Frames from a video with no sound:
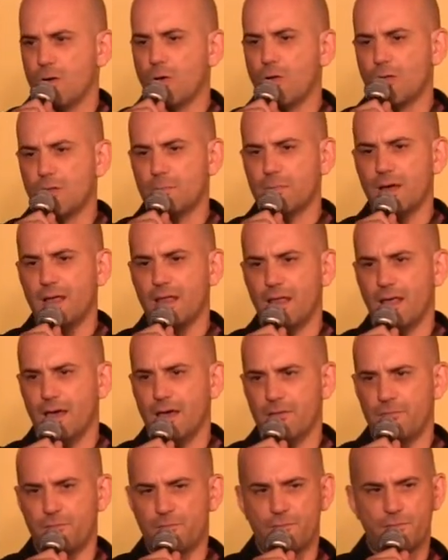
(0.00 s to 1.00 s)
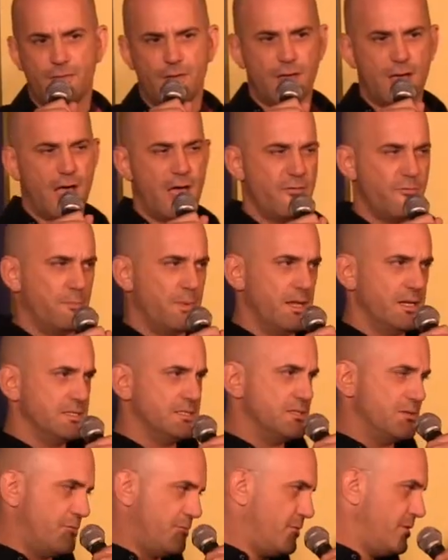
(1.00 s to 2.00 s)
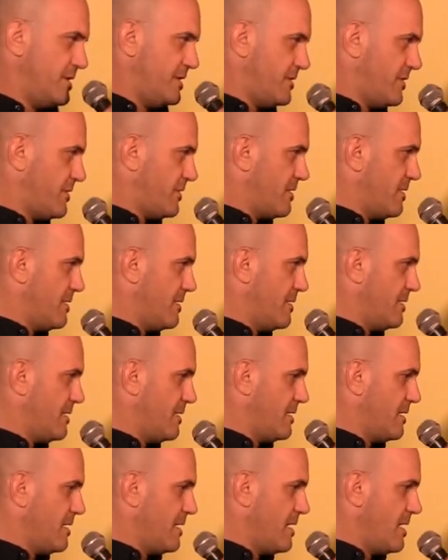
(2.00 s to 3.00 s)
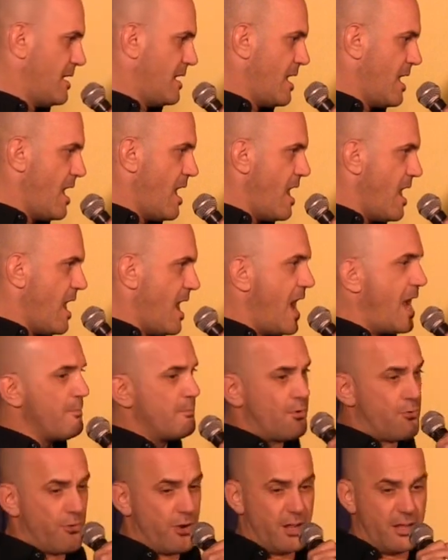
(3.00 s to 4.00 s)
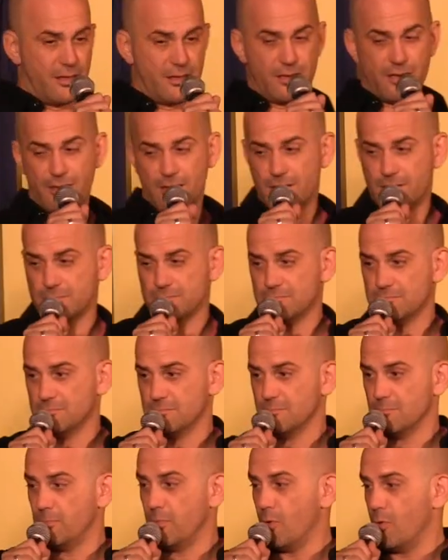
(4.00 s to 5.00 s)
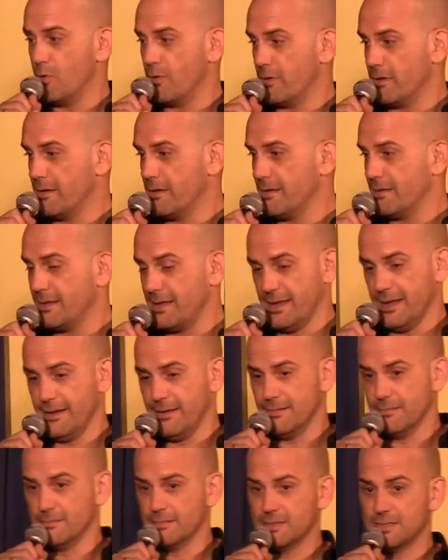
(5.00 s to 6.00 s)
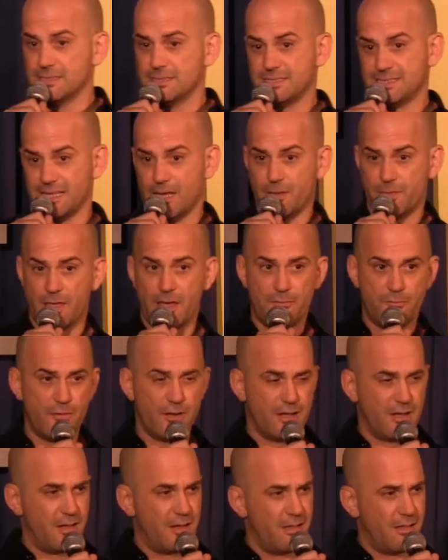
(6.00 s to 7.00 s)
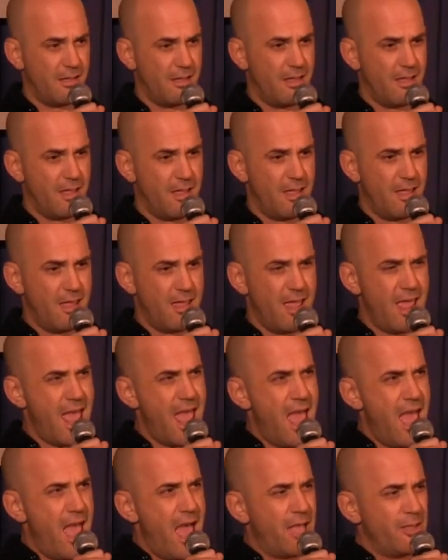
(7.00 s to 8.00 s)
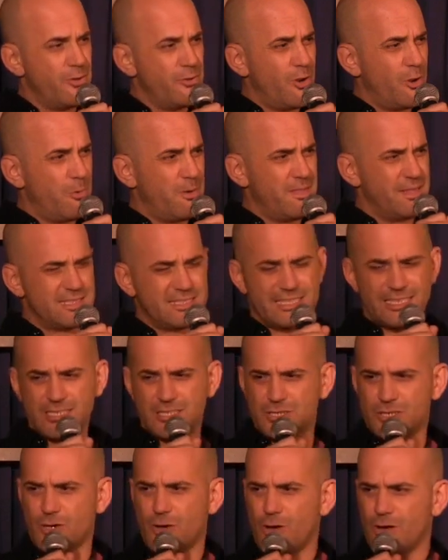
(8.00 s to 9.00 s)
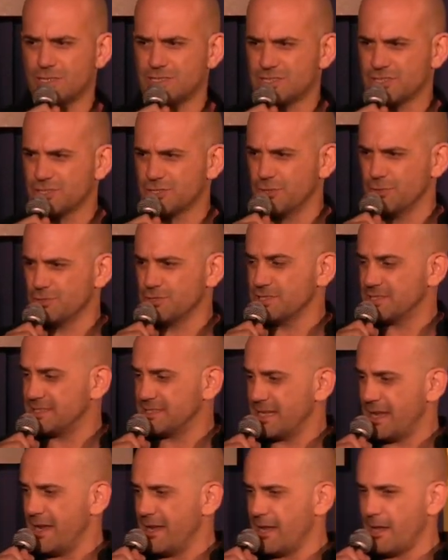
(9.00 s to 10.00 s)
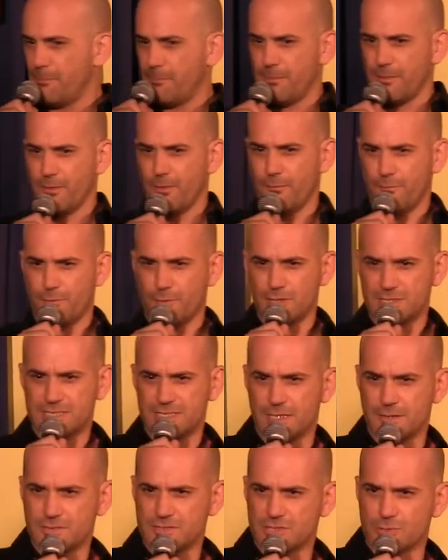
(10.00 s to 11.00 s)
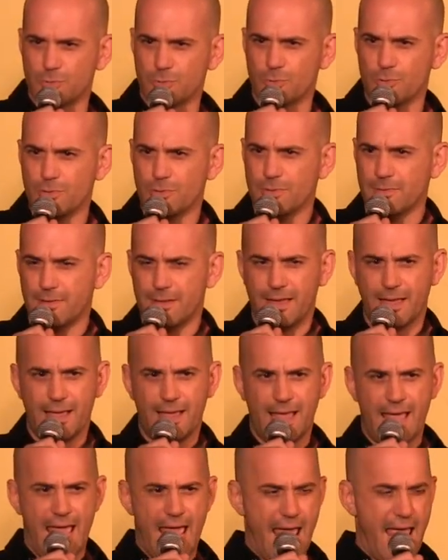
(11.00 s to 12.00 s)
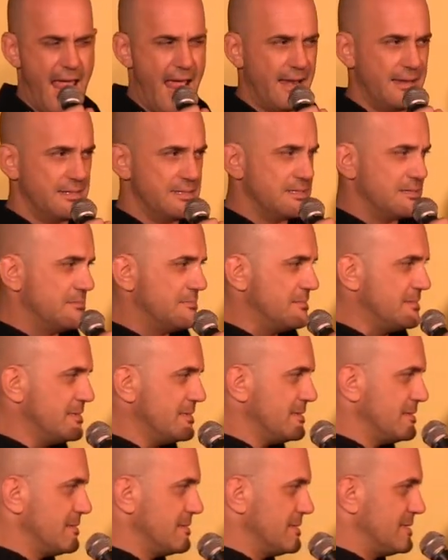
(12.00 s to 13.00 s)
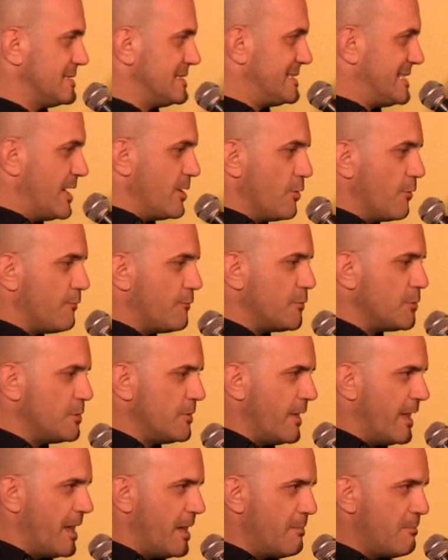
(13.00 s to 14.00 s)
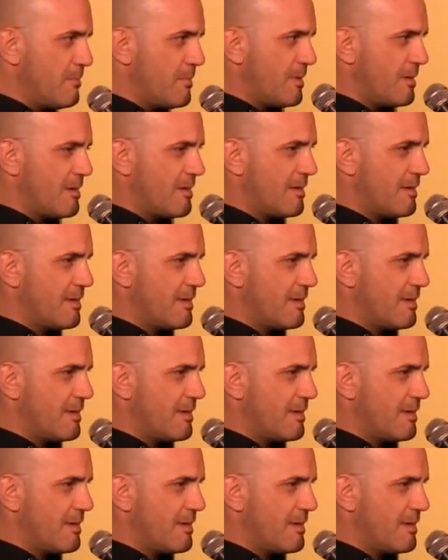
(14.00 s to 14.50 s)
All my life, I've been different. I'm Greek, born in South Africa. And you know when the teacher asks you to stand up on the first day of school and say your full name?